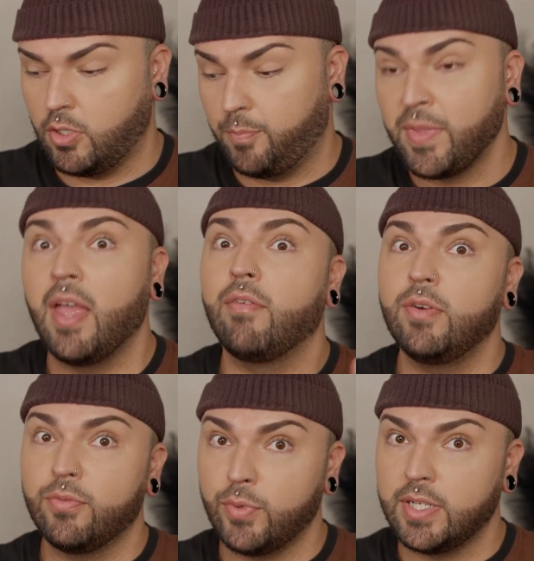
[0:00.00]
So
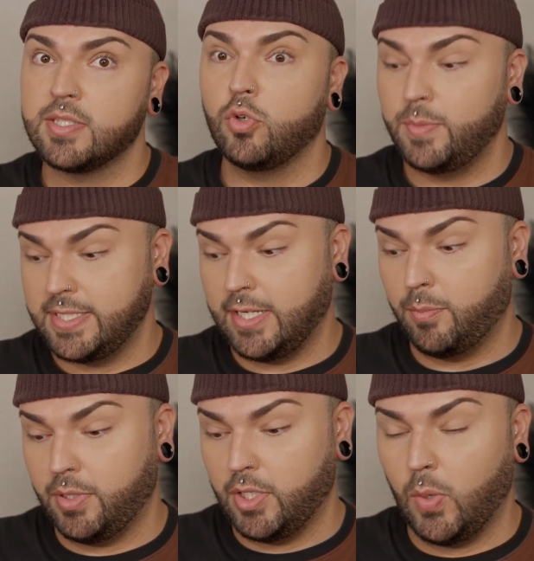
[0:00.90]
feel free to school me
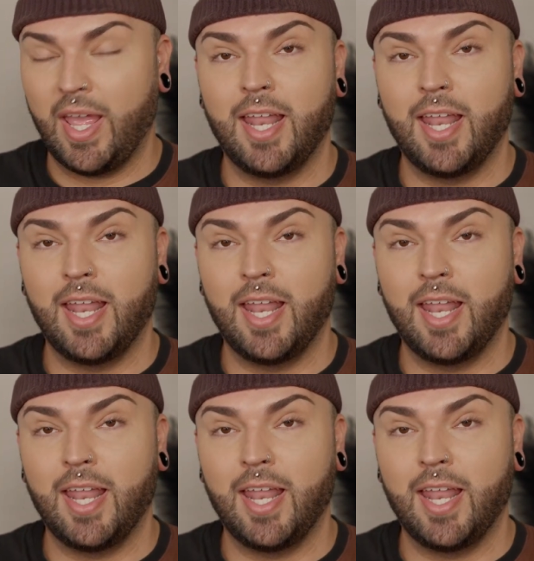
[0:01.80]
down below,